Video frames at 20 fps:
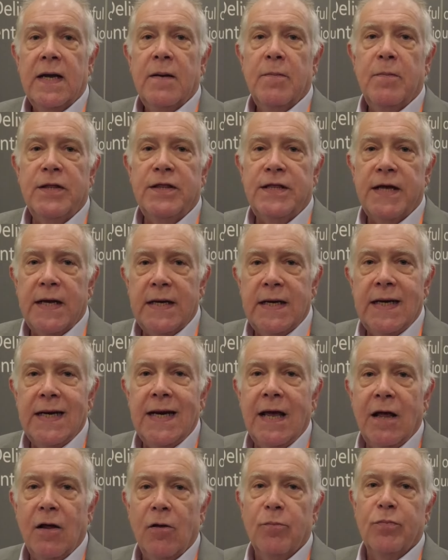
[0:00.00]
but they need
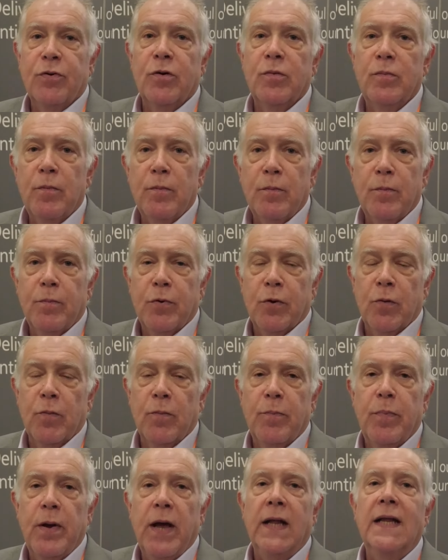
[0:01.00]
help
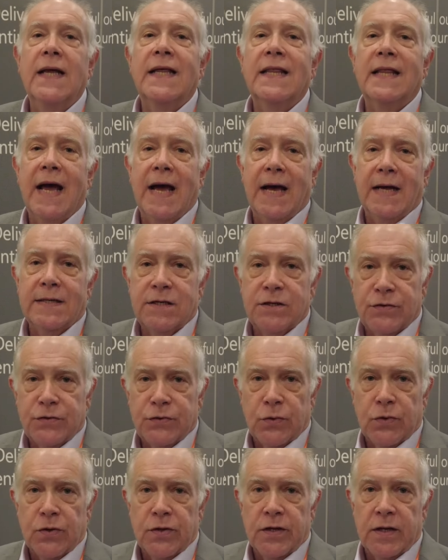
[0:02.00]
propelling that to
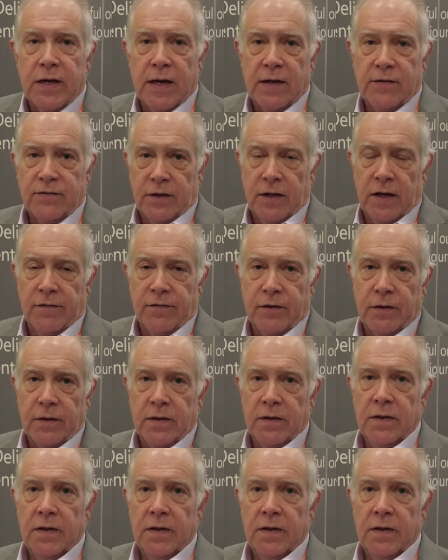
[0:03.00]
sort of the next level.